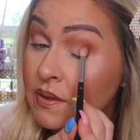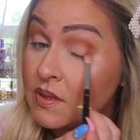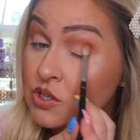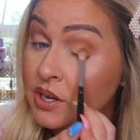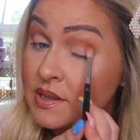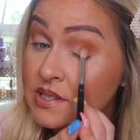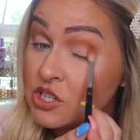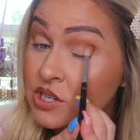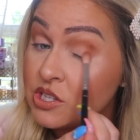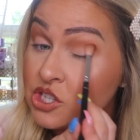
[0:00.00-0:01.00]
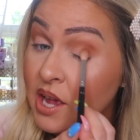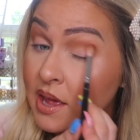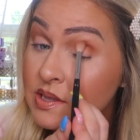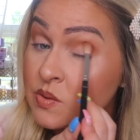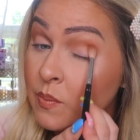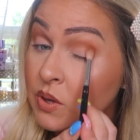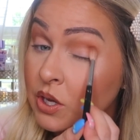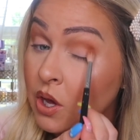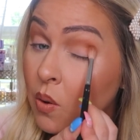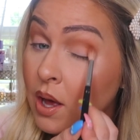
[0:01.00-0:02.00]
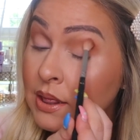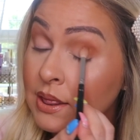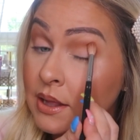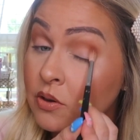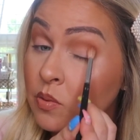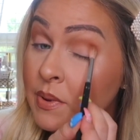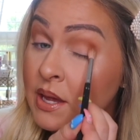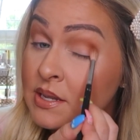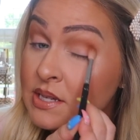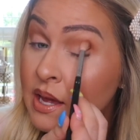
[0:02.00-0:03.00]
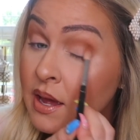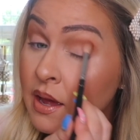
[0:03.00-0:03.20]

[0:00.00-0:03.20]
than the transition shade. So I'm gonna go a little bit